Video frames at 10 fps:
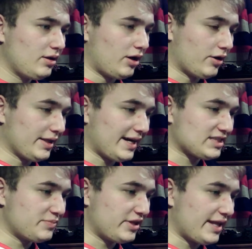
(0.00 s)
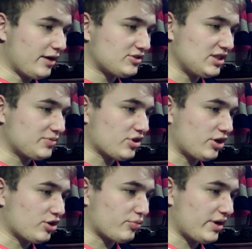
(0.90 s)
All right, last minute now. See up to
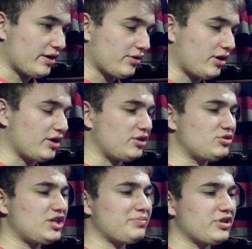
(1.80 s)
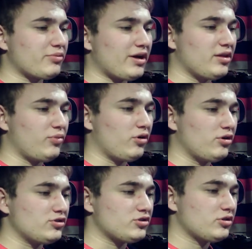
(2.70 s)
Connor Brown. Oh, you chipped it around the
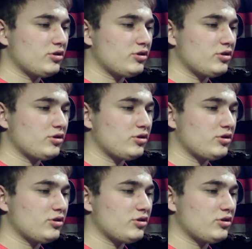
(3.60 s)
boards.